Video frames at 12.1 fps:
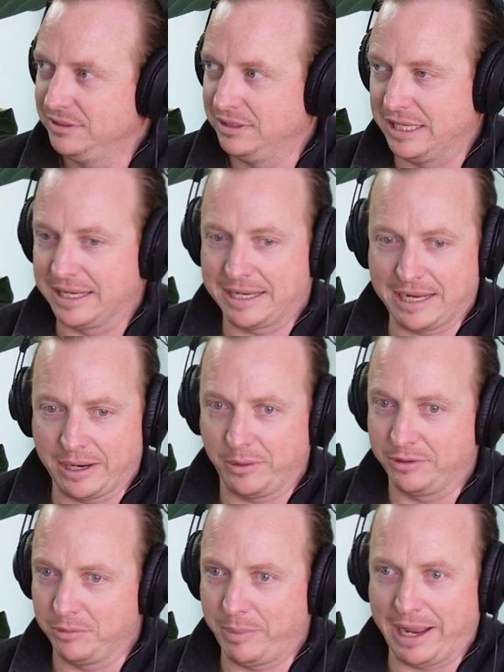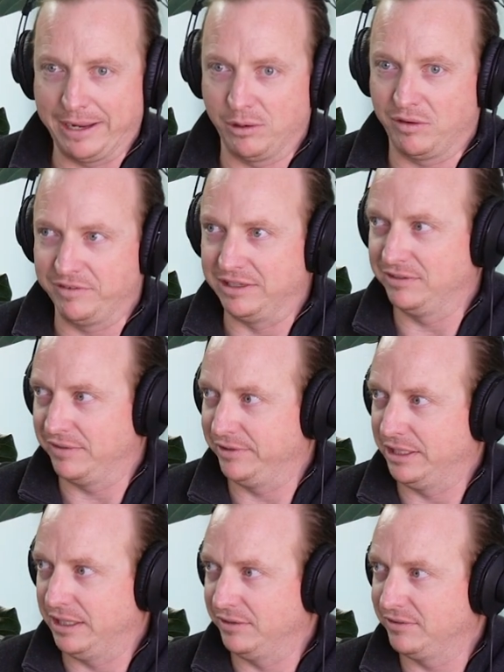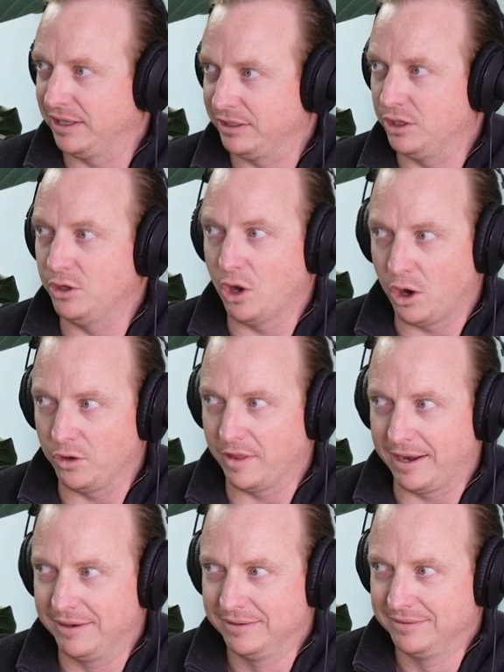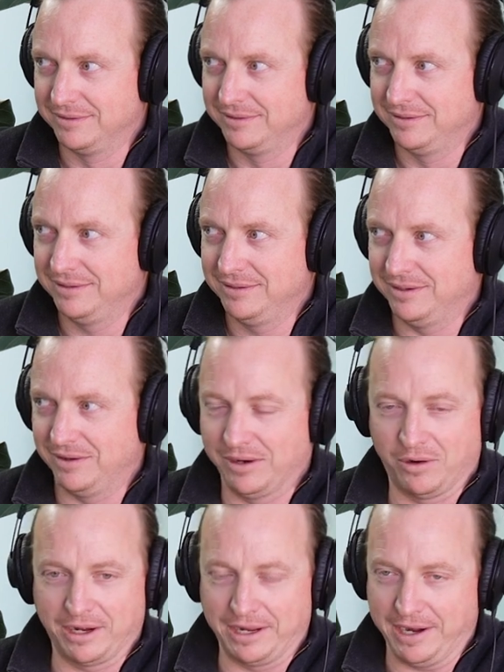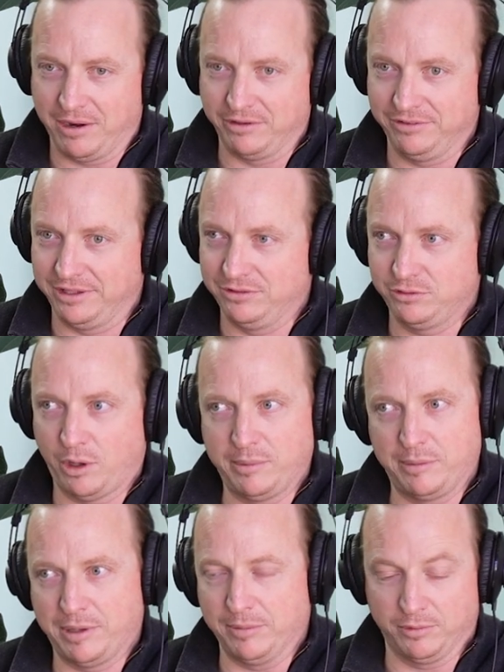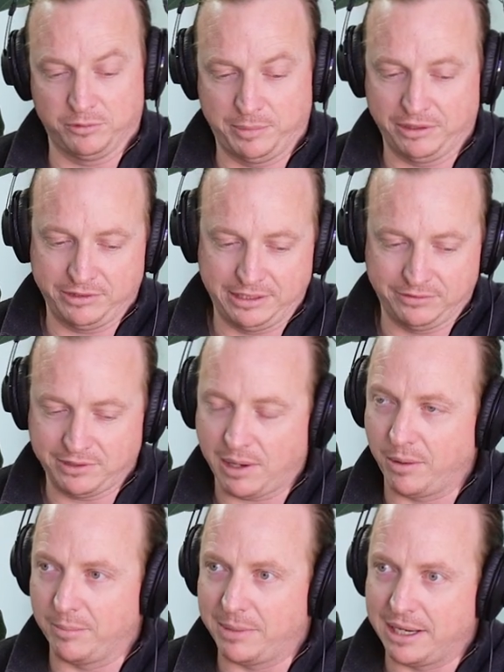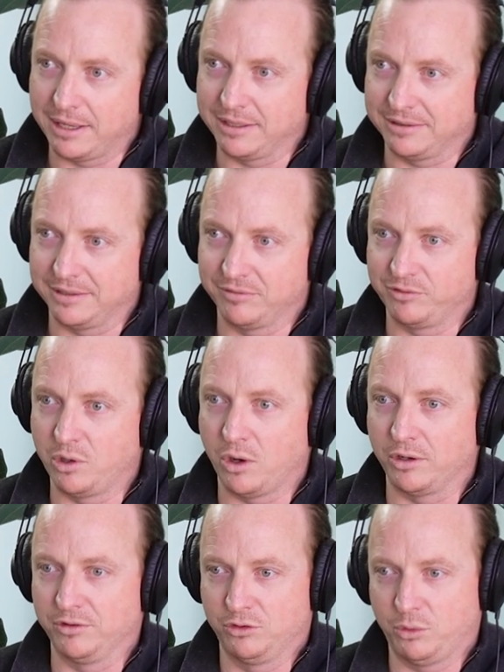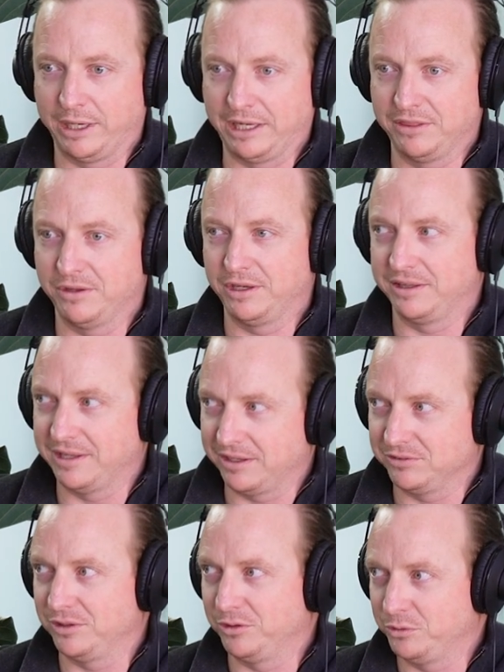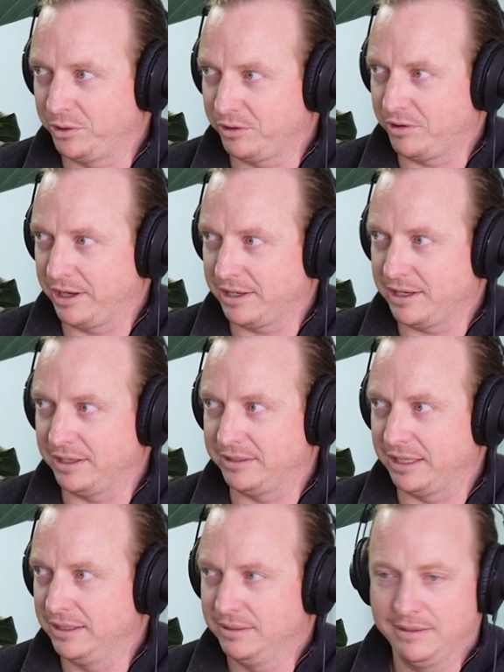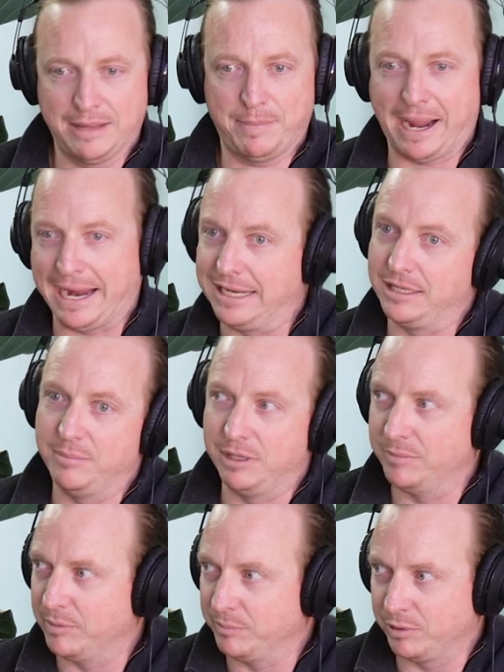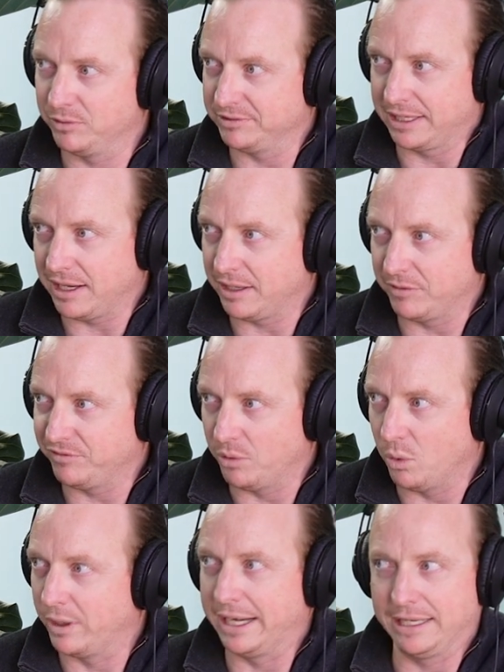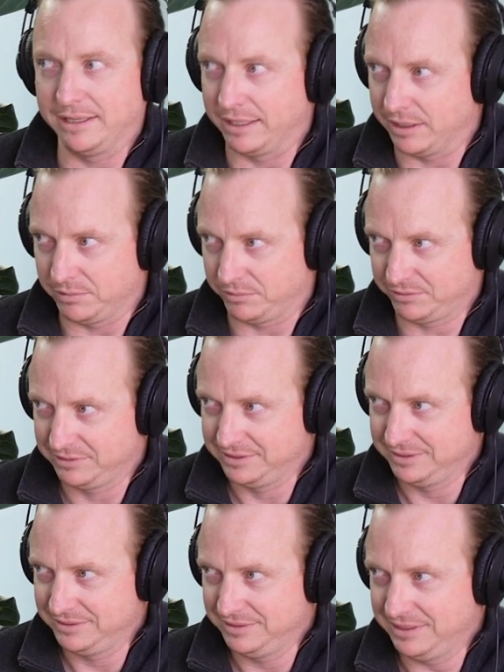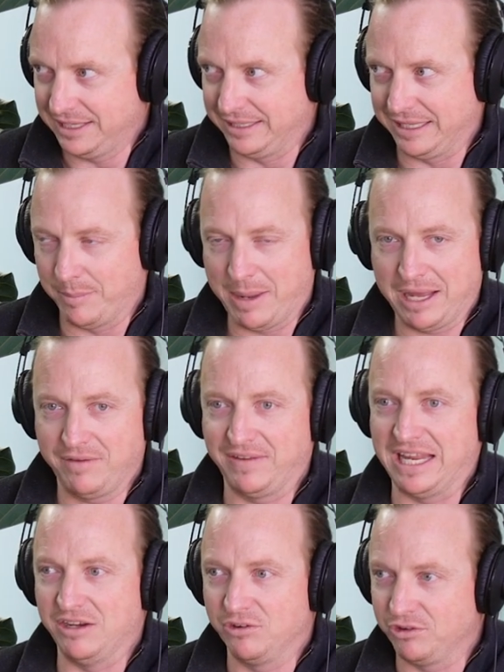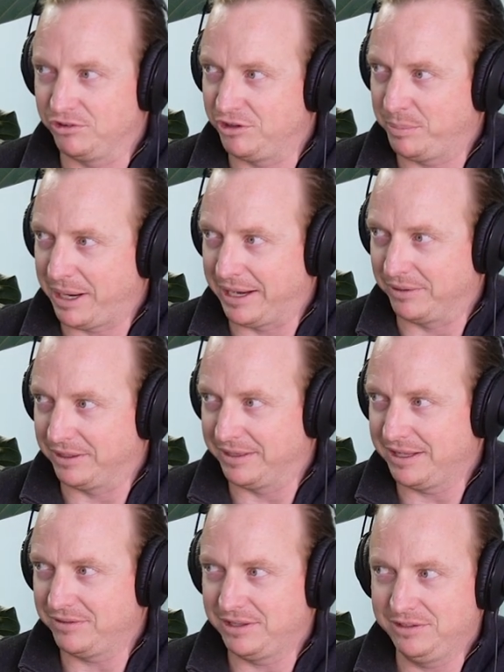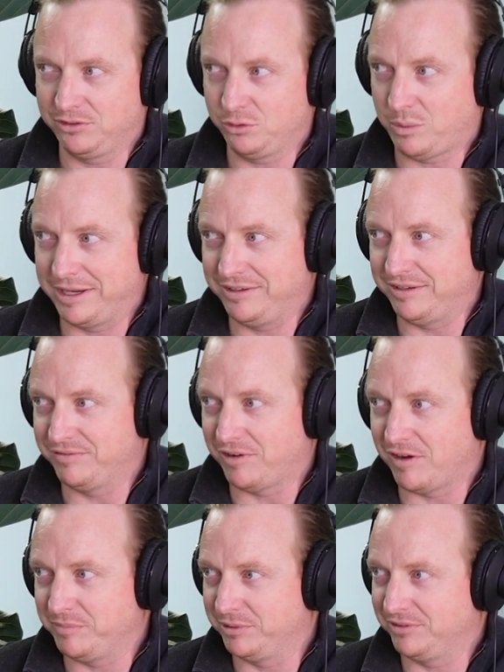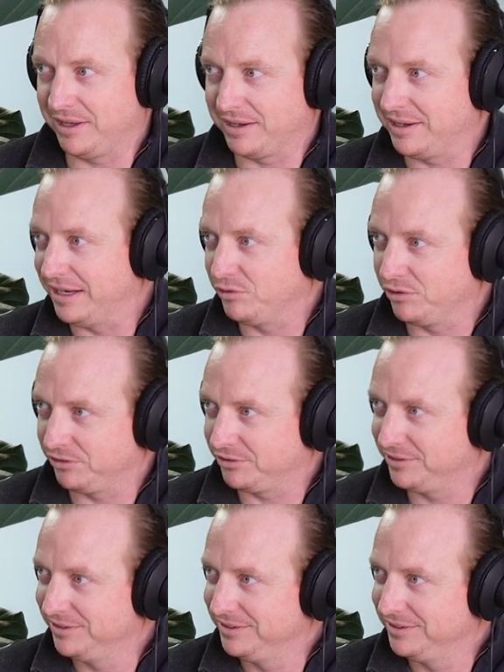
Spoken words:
You're going to pay it off in 7 years, then you know that. Yeah. And I can guarantee so many people, especially in this current market, that have got $20,000, $30,000 worth of credit card debt, they're paying the minimum because they can't 100%. Afford anything else. Yeah. And the amount of interest you're paying on it, these are 25% interest